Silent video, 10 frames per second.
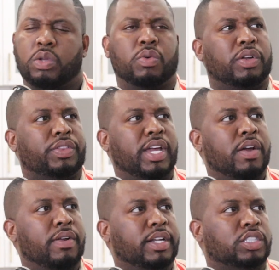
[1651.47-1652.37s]
we were
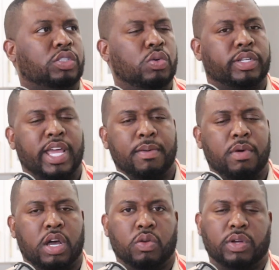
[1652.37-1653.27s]
there, and this dude
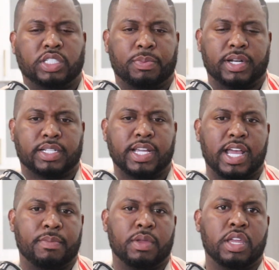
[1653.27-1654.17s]
came on once upon a
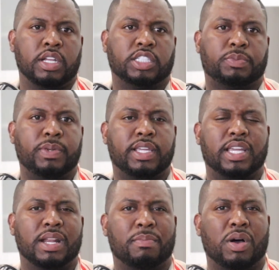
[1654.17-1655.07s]
time
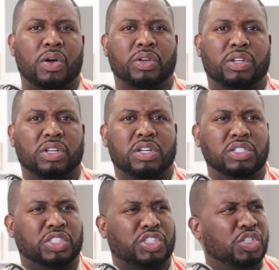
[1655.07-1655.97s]
speaking about
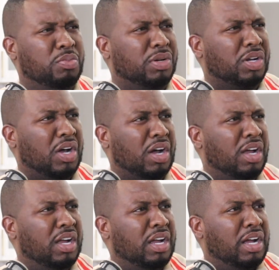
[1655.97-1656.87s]
consumer
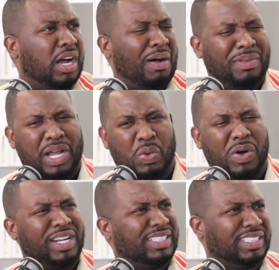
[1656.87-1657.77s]
law. I'm like,
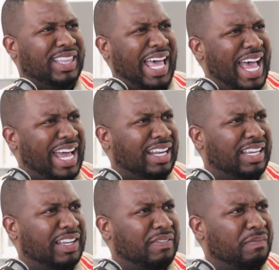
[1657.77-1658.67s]
what is
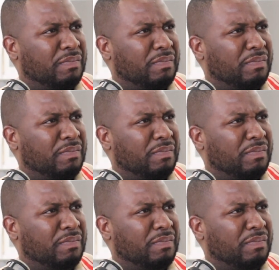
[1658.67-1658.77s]
that?